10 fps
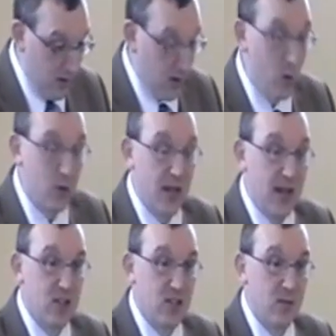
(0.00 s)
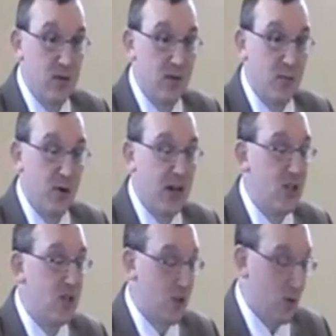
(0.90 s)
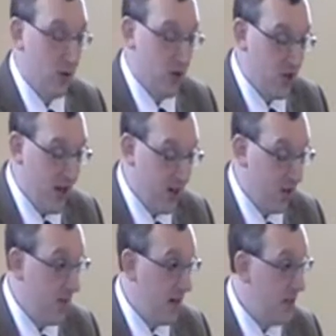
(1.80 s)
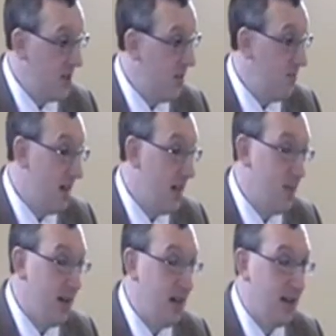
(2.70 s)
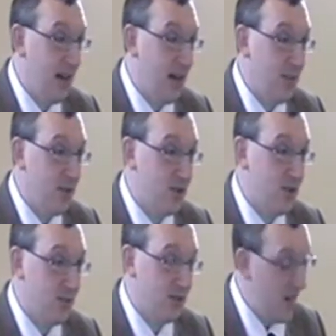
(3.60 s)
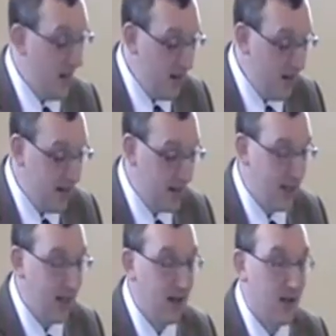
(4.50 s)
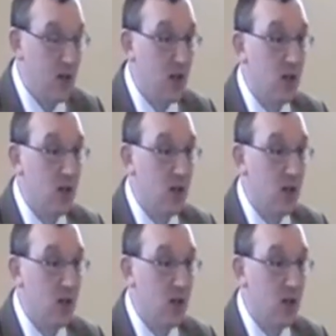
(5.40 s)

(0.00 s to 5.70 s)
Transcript: The Old Testament priests were sacrificing many, many times, day and daily,